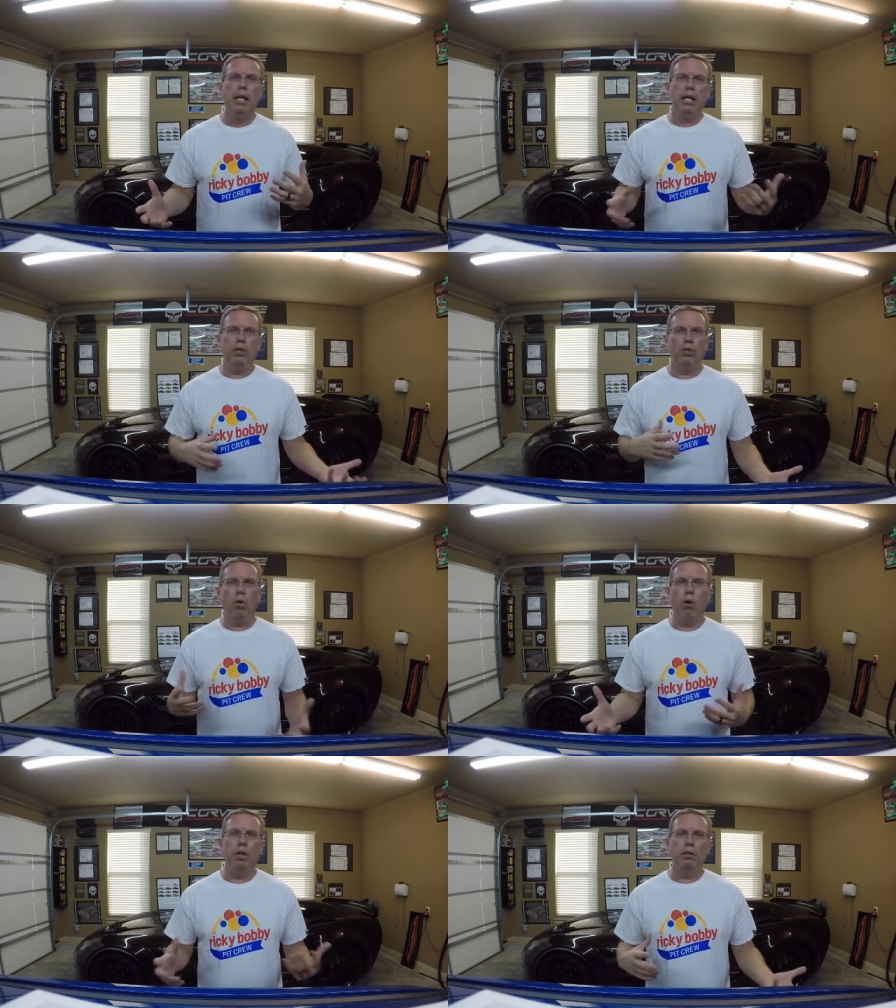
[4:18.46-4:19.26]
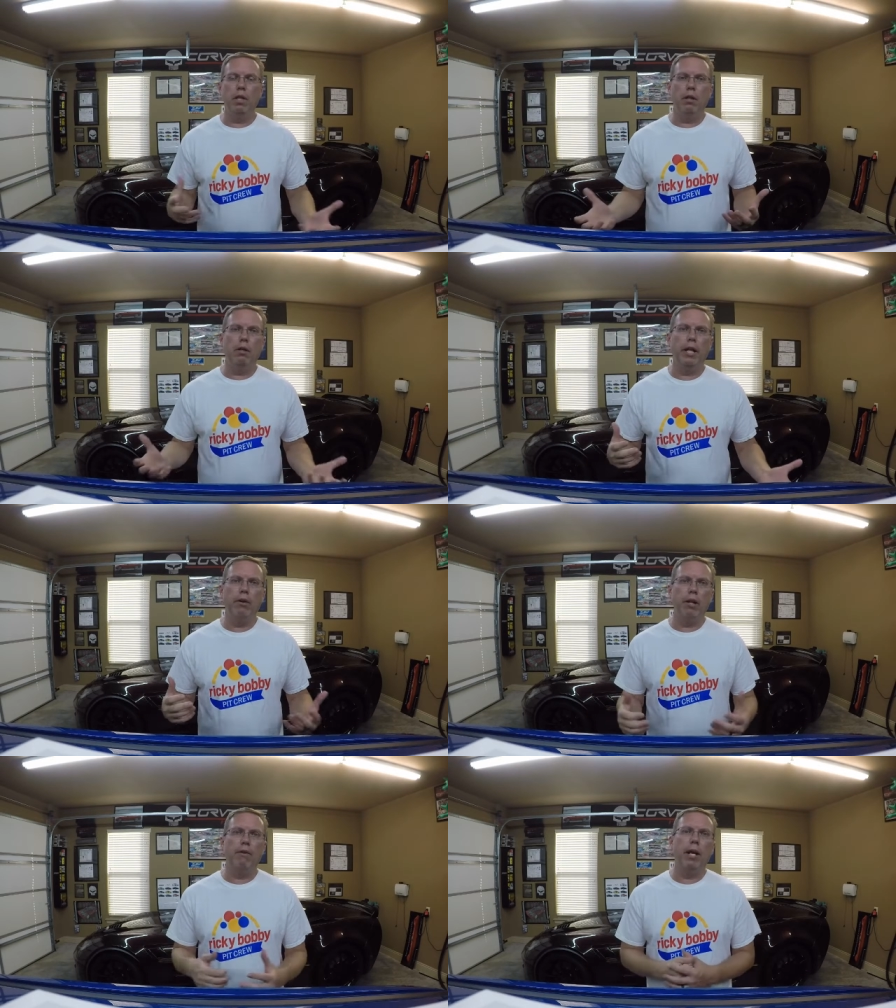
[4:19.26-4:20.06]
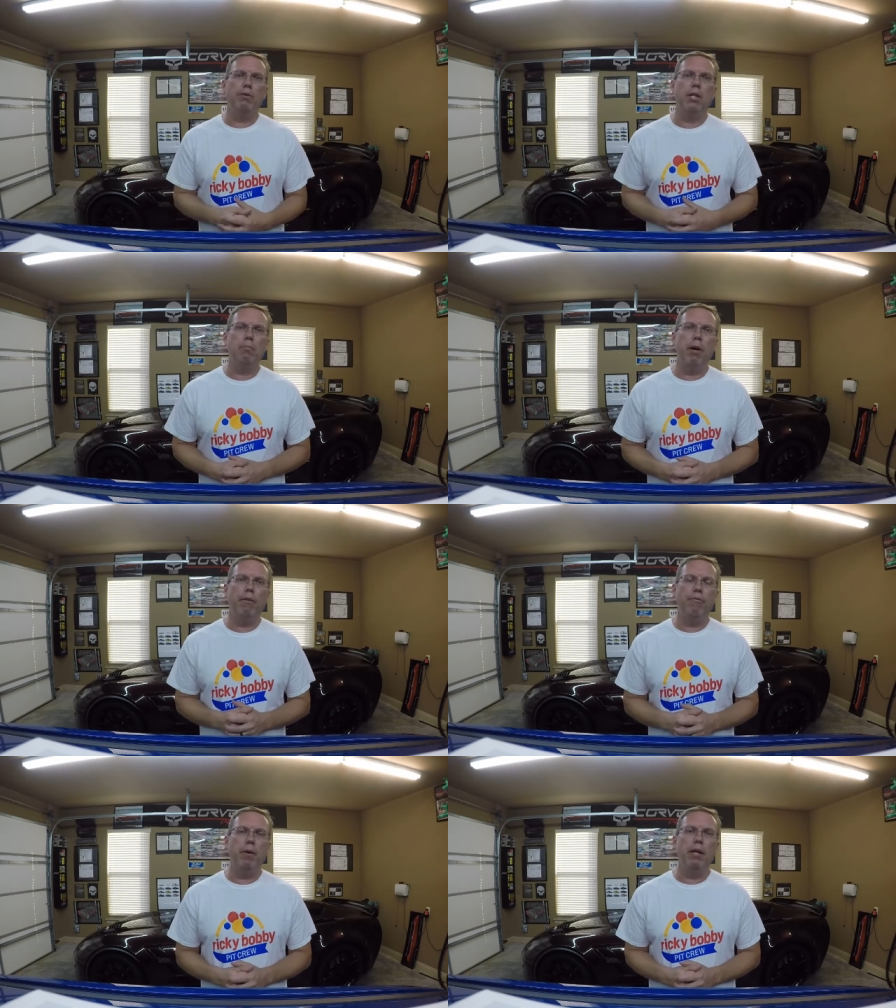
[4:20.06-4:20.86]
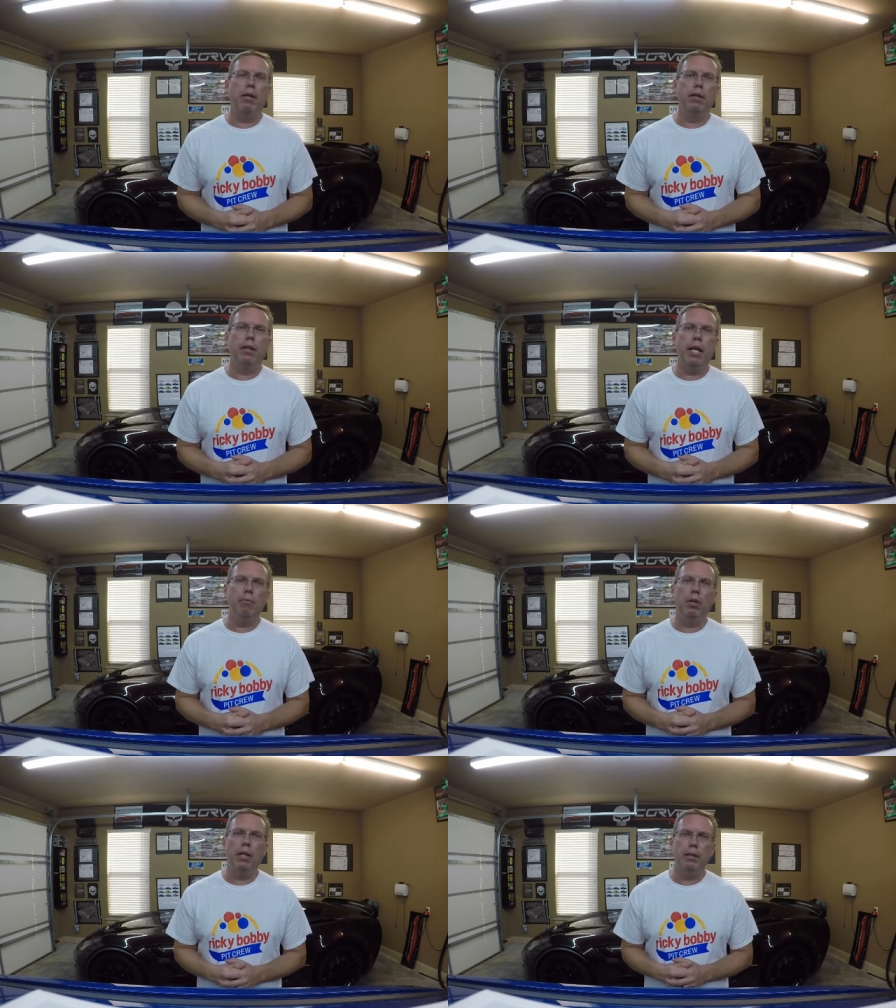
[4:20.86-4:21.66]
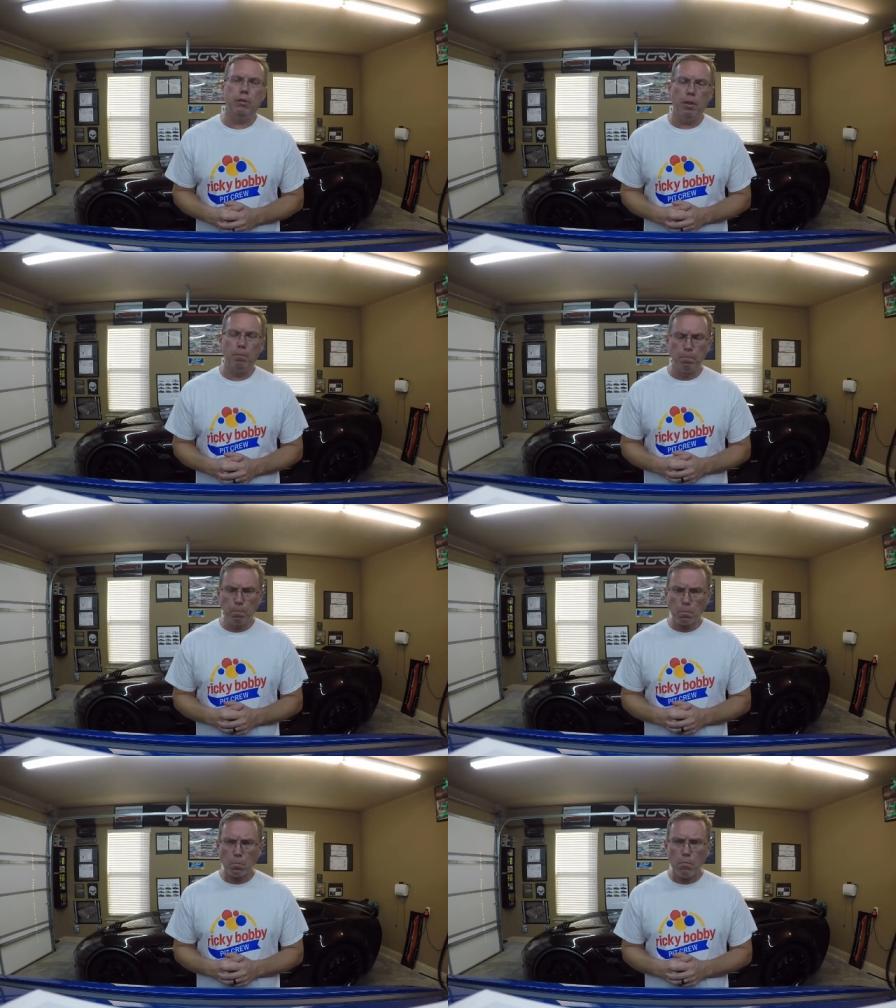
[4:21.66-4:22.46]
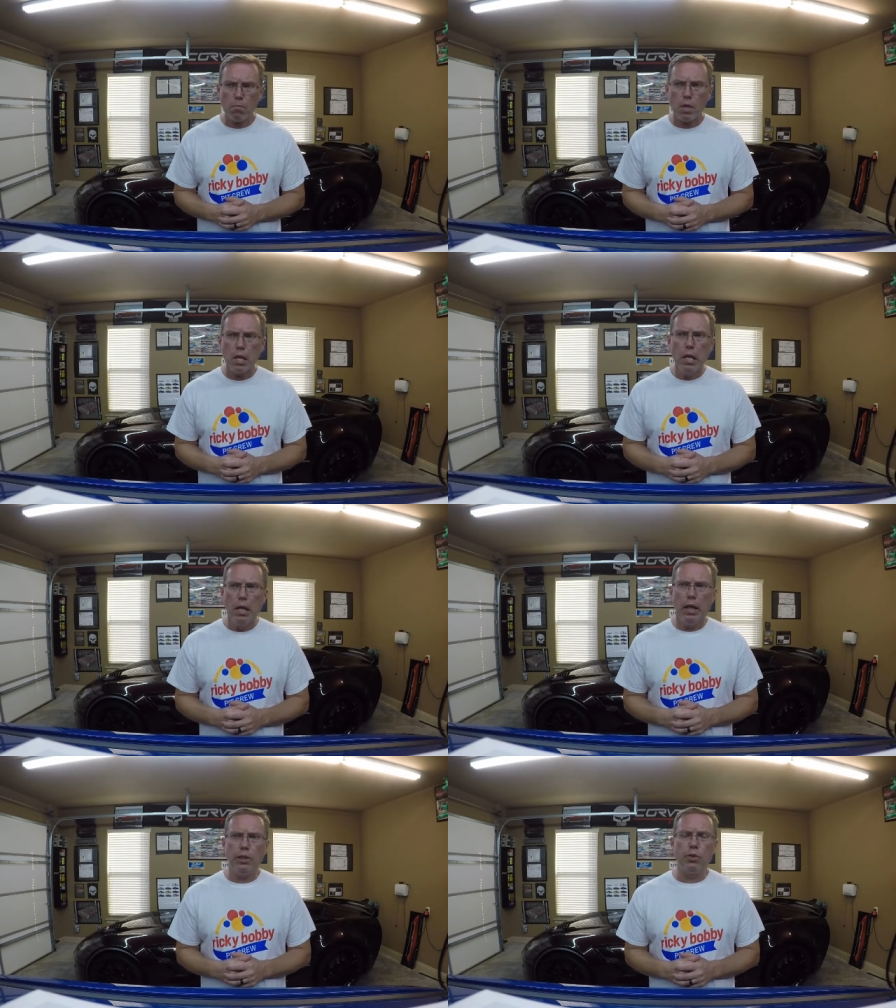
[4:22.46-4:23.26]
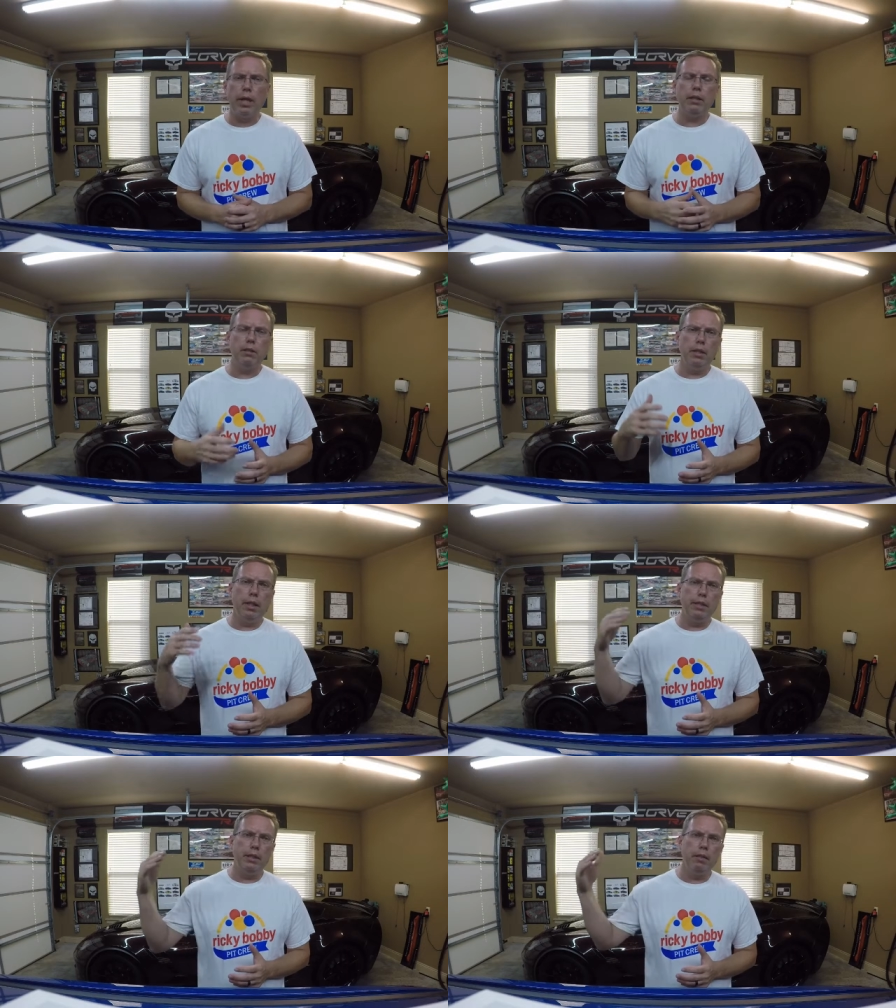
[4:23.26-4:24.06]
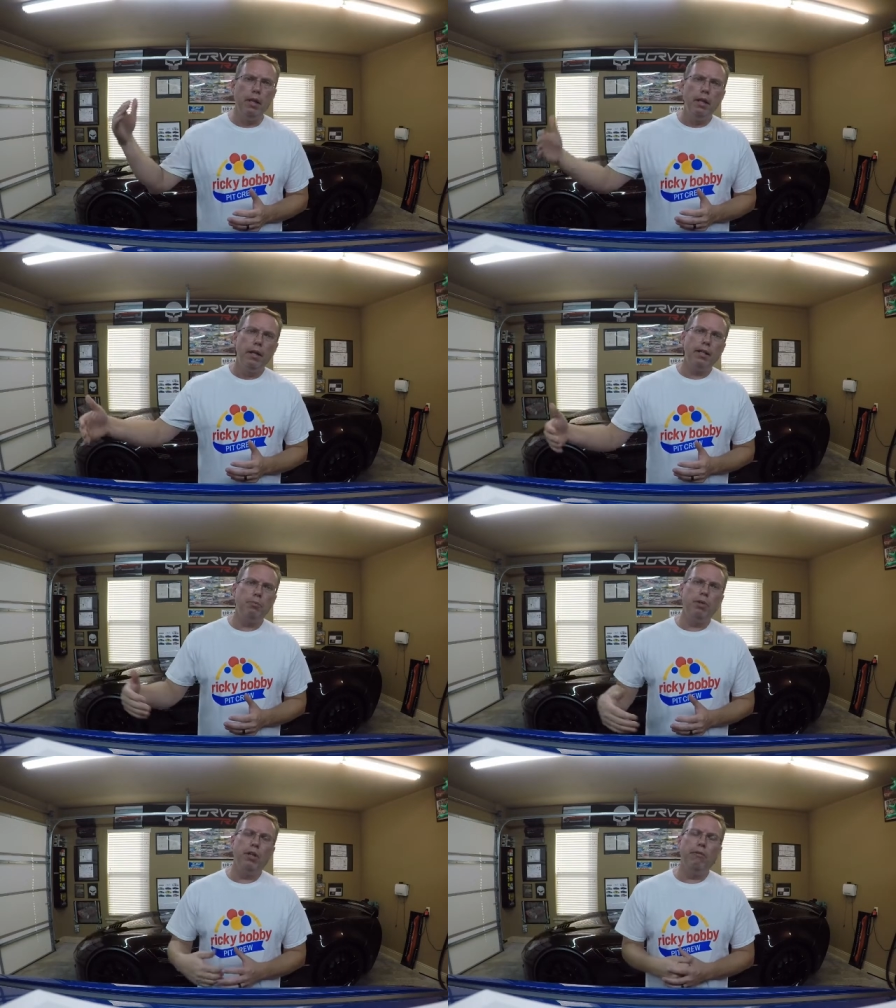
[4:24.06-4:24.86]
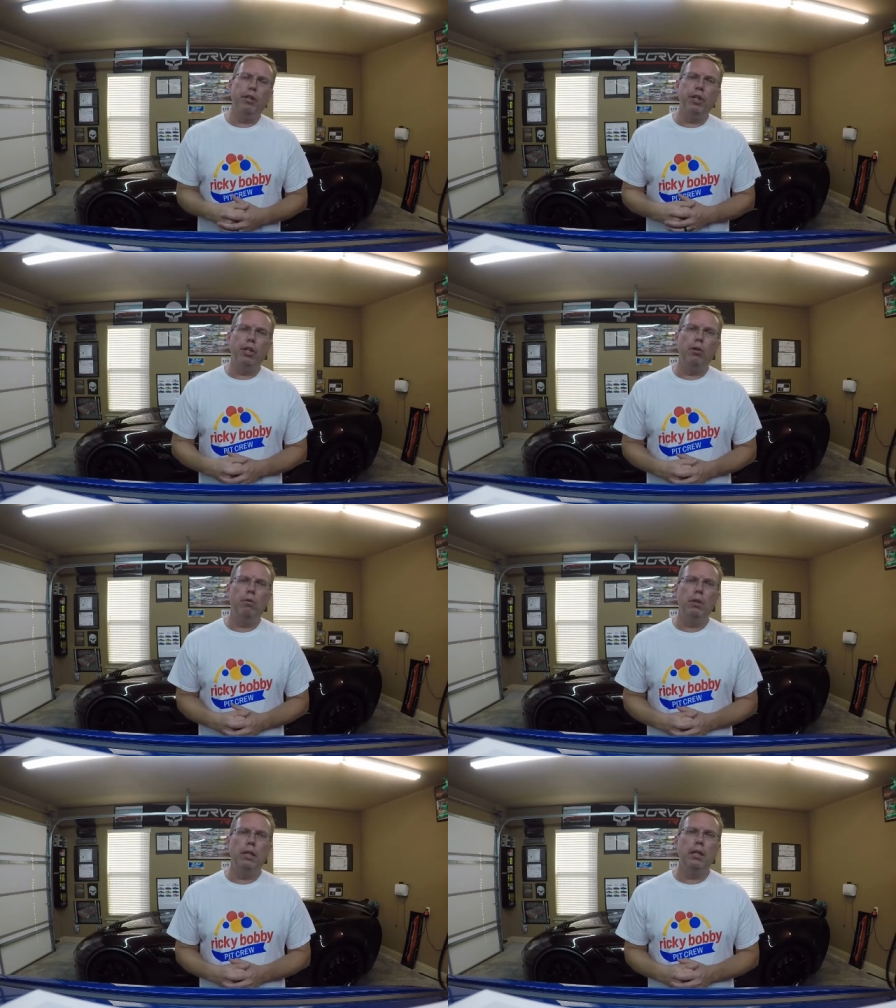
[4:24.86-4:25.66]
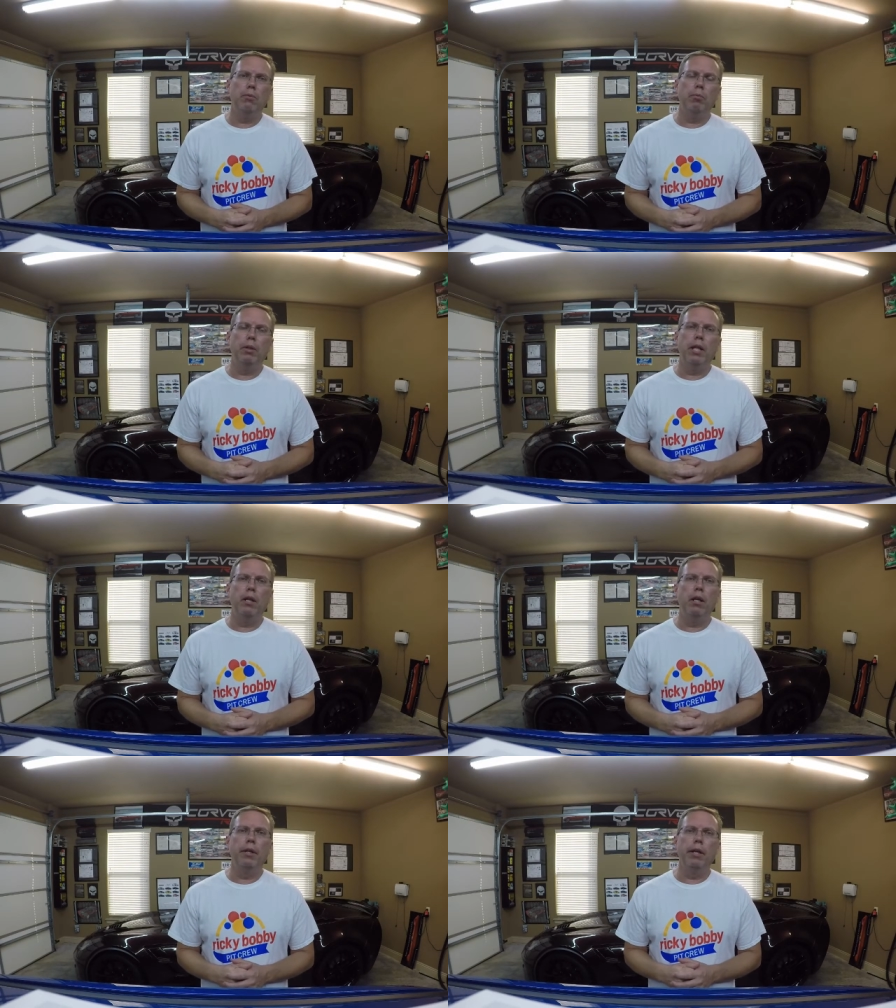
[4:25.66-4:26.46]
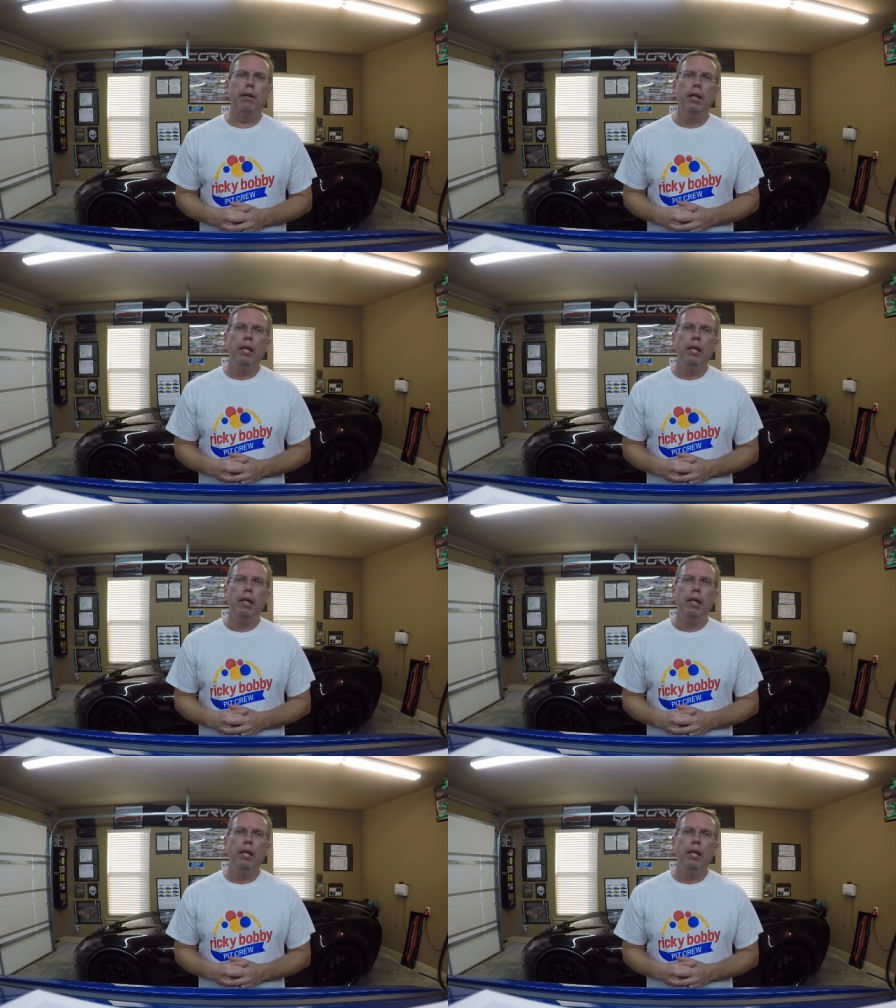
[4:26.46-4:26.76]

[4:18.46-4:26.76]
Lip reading: it's so hard to tell, and I don't have an outside mount for my camera yet. So I got, like I said, got some tunnel video. We'll put that on there.